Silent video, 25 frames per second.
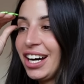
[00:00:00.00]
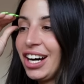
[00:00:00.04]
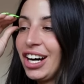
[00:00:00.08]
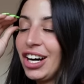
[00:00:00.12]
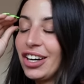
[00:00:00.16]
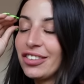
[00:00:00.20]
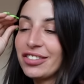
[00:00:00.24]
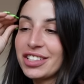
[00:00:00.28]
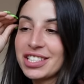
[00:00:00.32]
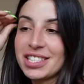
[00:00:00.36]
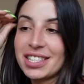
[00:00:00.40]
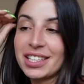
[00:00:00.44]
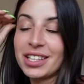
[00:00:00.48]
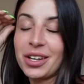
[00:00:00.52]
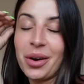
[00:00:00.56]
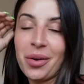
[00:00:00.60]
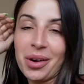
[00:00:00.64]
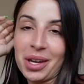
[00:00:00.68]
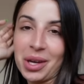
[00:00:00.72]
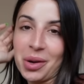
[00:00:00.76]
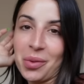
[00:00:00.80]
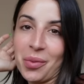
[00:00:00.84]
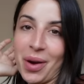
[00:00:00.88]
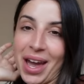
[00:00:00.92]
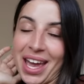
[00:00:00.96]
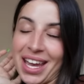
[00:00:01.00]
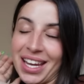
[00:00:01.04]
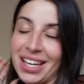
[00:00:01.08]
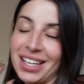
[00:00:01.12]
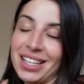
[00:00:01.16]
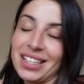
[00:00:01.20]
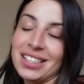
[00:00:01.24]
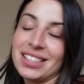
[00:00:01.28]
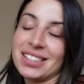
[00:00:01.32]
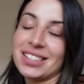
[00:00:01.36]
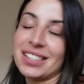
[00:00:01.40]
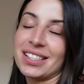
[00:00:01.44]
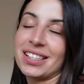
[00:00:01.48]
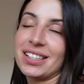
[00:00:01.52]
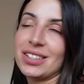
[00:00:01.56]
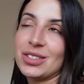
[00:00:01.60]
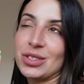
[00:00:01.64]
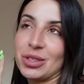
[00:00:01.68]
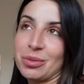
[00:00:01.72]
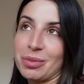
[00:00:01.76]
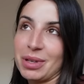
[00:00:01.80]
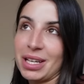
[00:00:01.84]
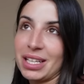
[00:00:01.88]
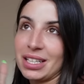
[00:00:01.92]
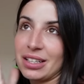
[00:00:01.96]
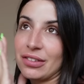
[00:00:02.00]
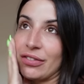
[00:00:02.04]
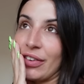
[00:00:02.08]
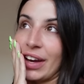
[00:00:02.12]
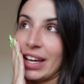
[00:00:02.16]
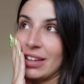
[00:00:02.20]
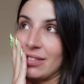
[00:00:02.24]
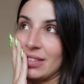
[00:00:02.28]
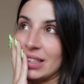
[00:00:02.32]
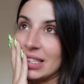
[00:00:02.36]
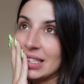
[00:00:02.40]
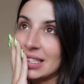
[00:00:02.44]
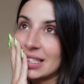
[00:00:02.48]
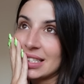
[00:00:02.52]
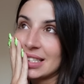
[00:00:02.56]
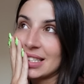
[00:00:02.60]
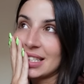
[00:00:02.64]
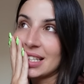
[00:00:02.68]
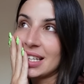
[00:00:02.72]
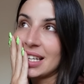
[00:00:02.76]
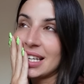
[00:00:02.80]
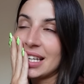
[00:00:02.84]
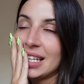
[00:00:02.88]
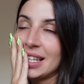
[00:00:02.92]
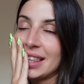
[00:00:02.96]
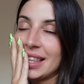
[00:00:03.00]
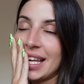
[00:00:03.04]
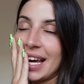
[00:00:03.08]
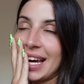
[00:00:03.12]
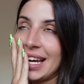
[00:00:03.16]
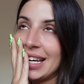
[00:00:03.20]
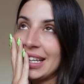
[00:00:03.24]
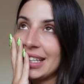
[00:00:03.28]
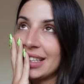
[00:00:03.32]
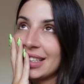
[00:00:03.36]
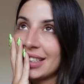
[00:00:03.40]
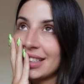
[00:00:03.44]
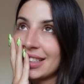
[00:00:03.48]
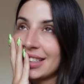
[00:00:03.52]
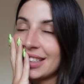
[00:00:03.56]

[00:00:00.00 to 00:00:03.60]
Obviously, going away didn't do me any favors in that.